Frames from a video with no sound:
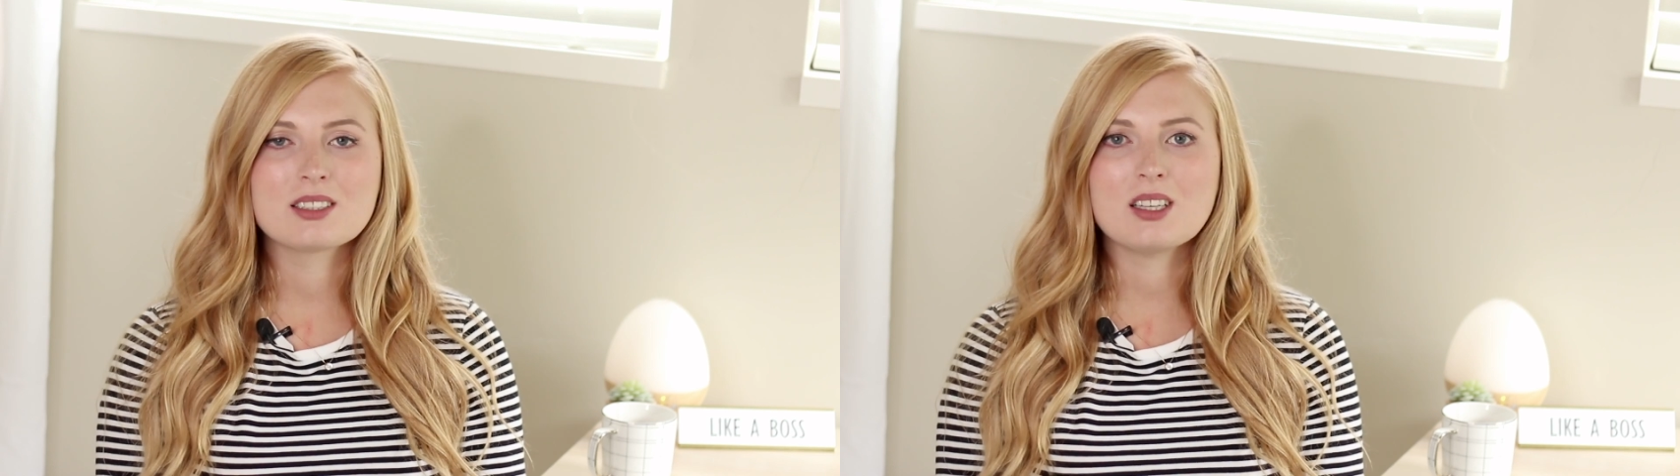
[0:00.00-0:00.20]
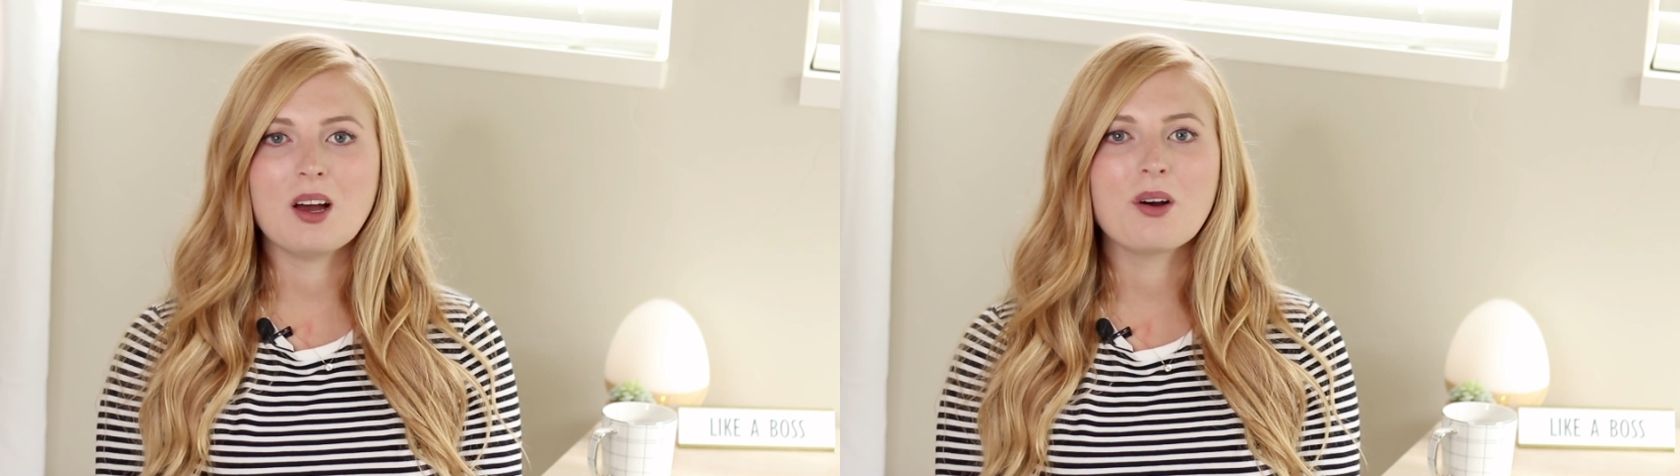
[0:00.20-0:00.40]

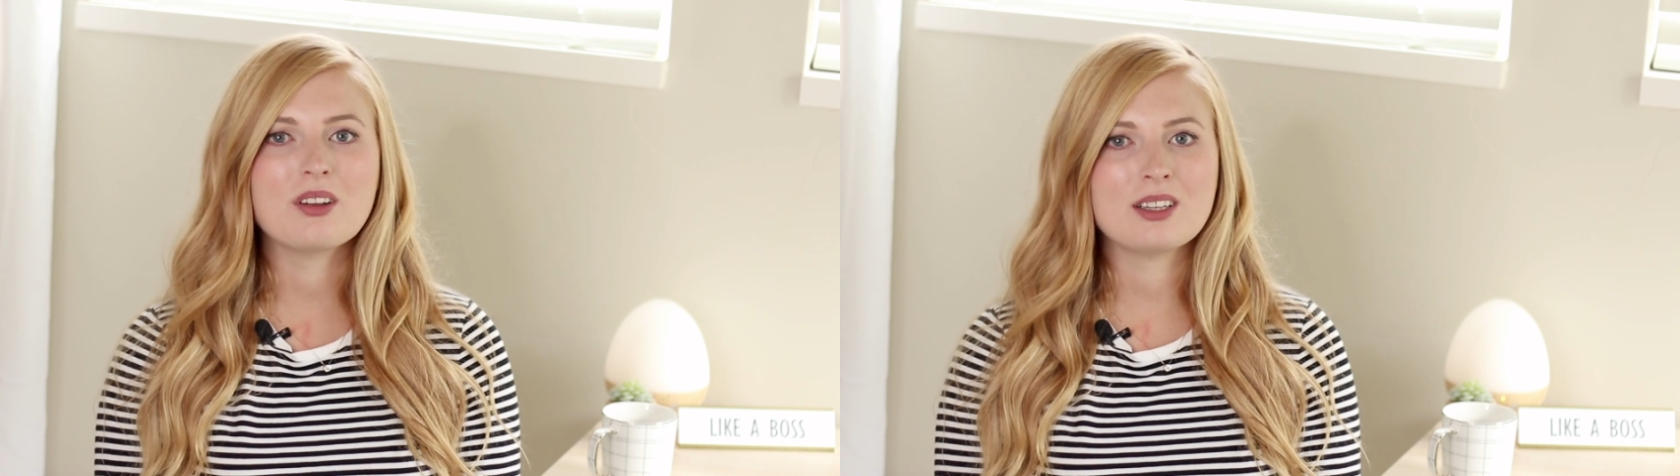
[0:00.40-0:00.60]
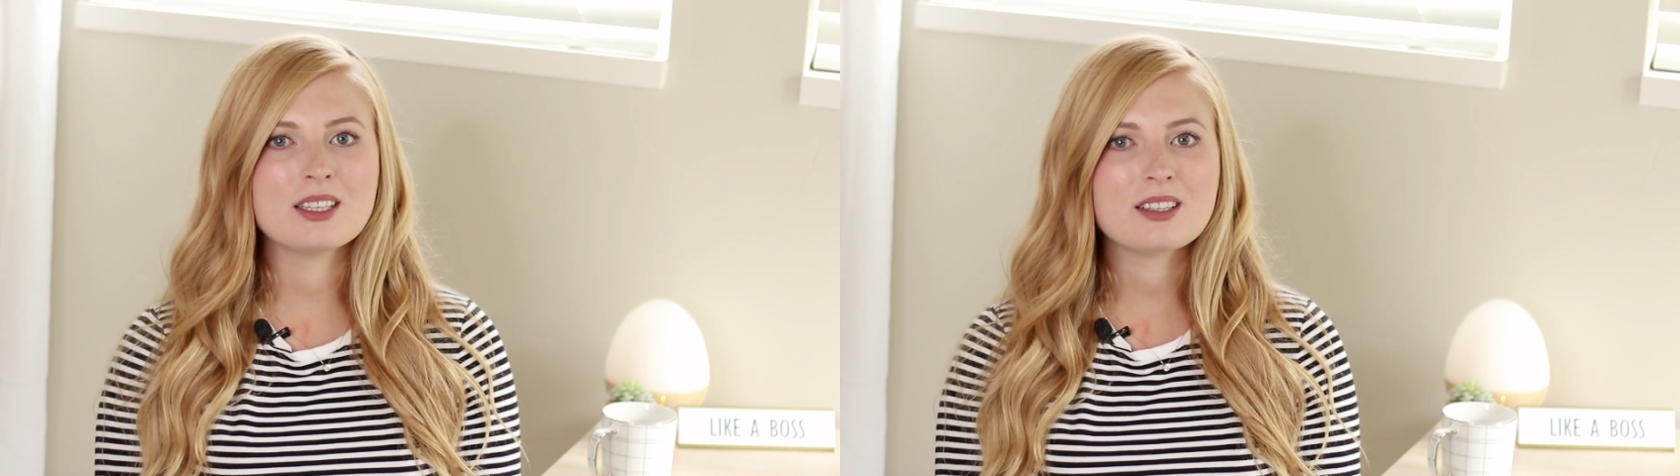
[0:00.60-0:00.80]

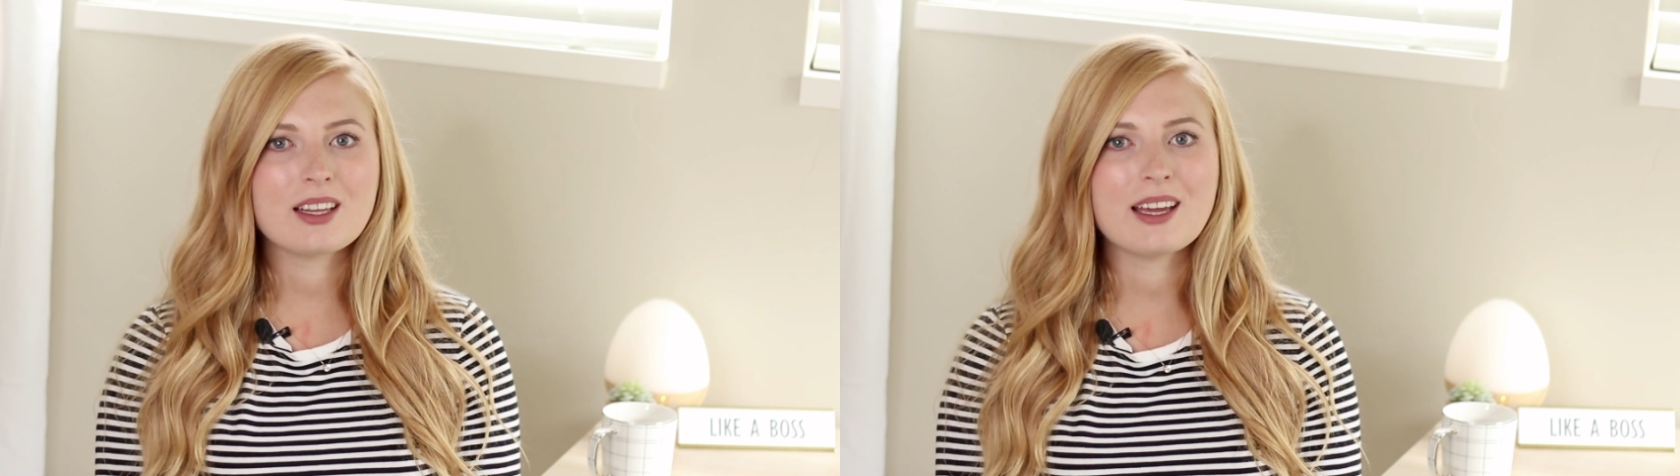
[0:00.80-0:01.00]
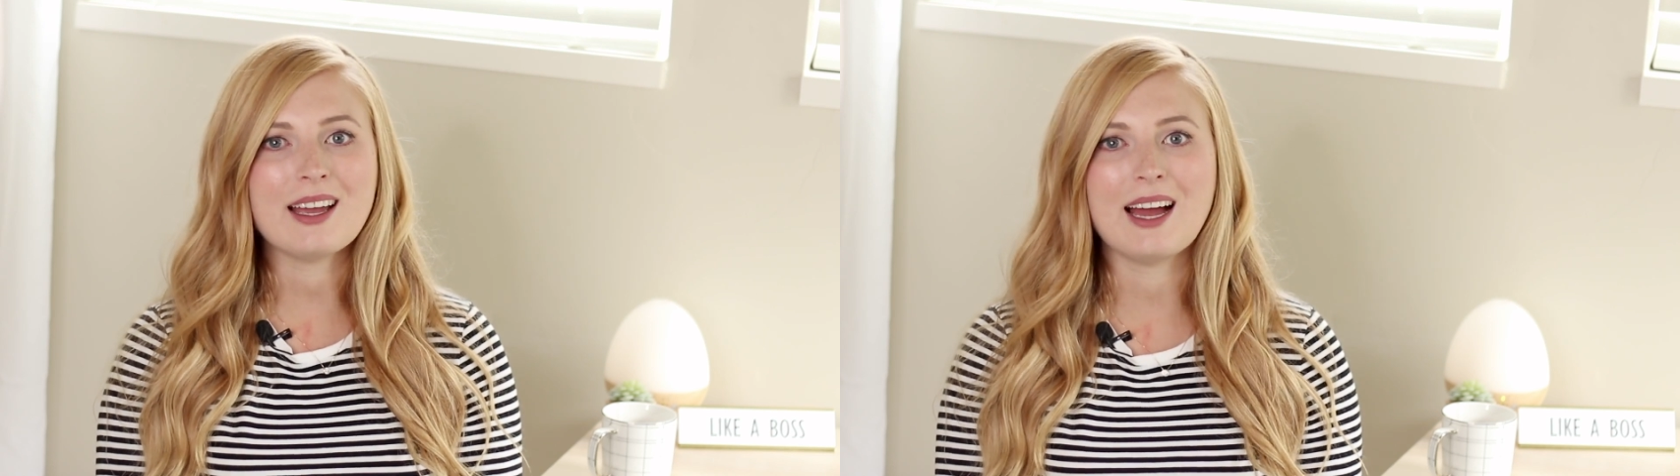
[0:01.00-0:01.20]
So
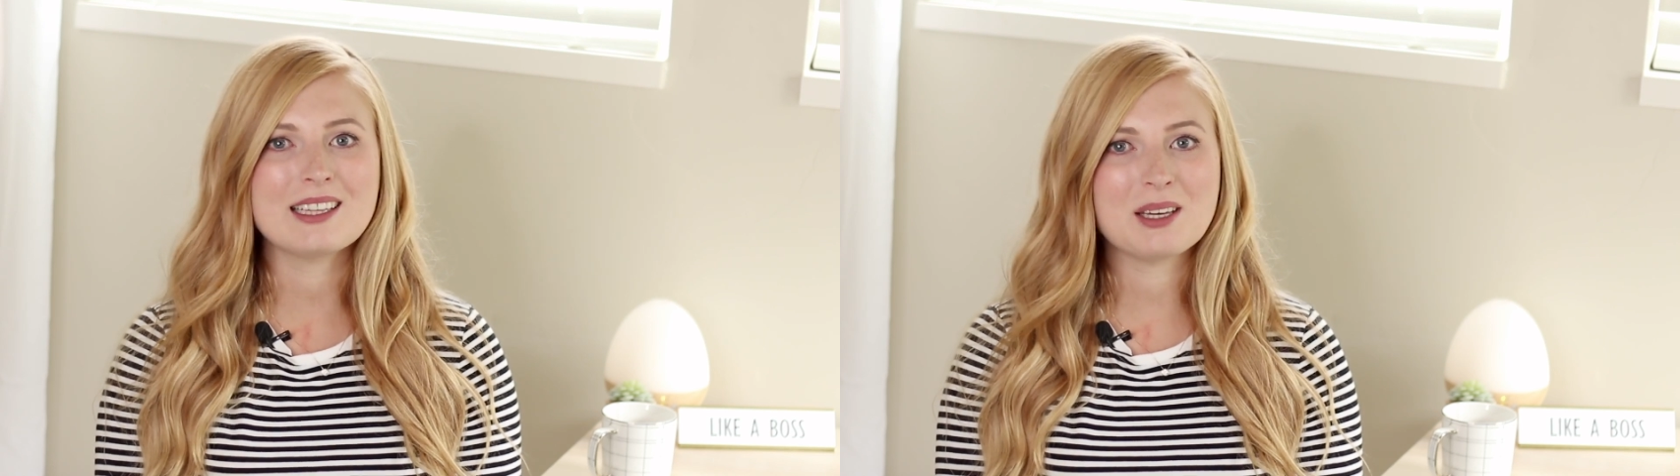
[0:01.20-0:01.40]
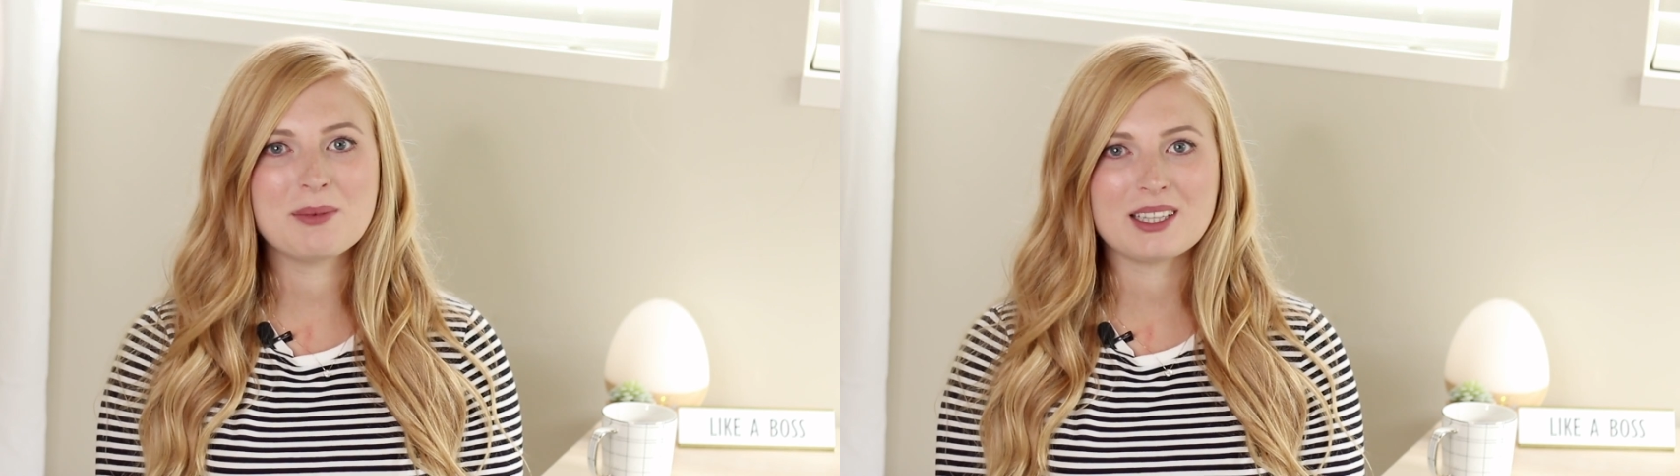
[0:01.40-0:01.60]
literally
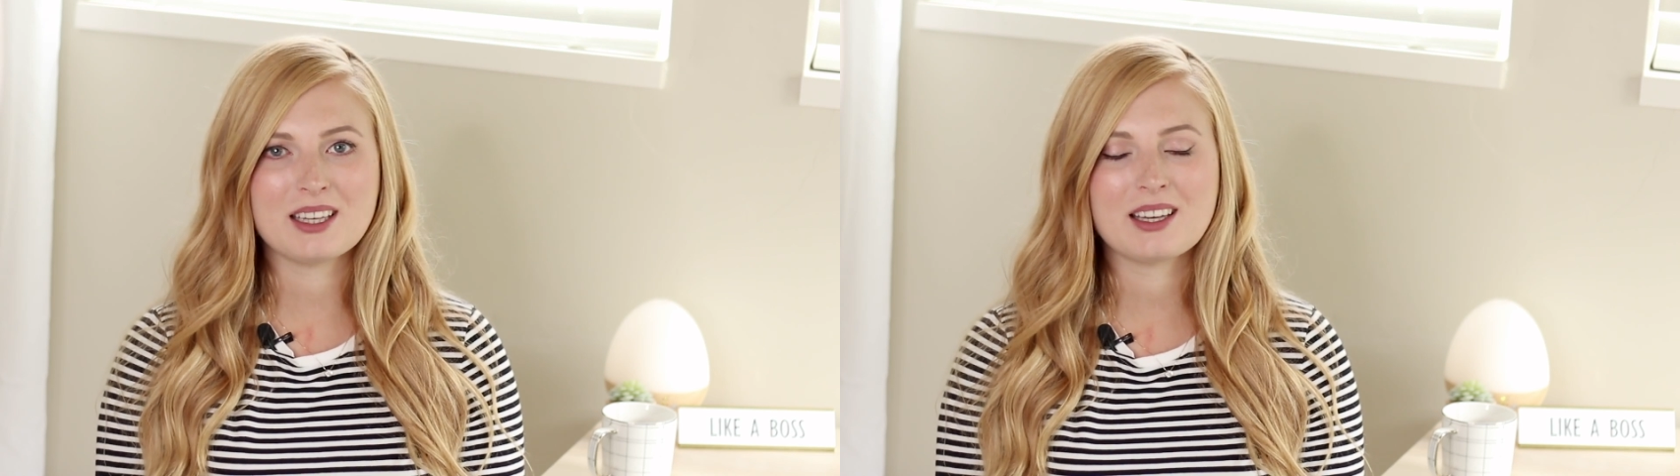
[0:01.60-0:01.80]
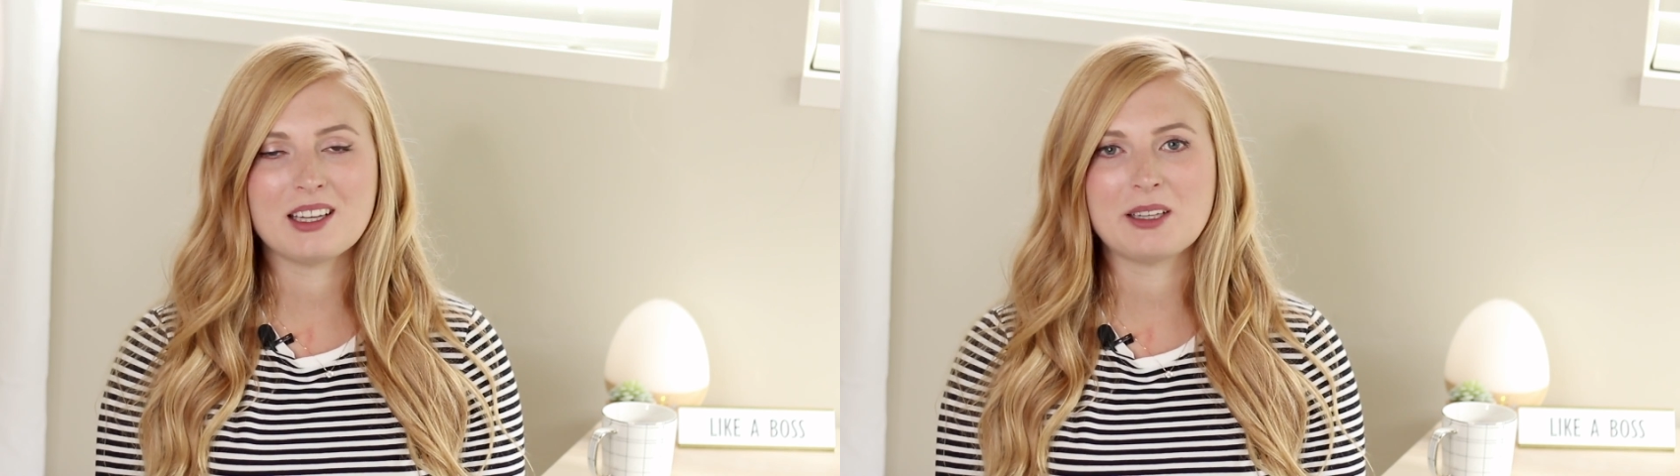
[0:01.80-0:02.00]

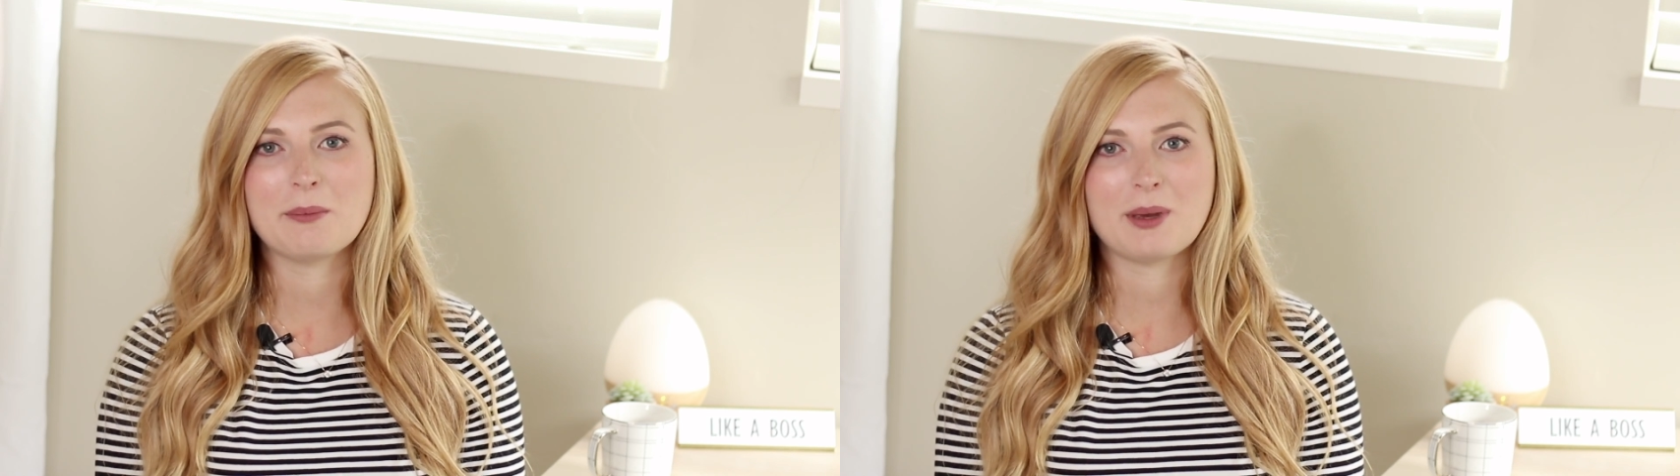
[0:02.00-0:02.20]
anybody can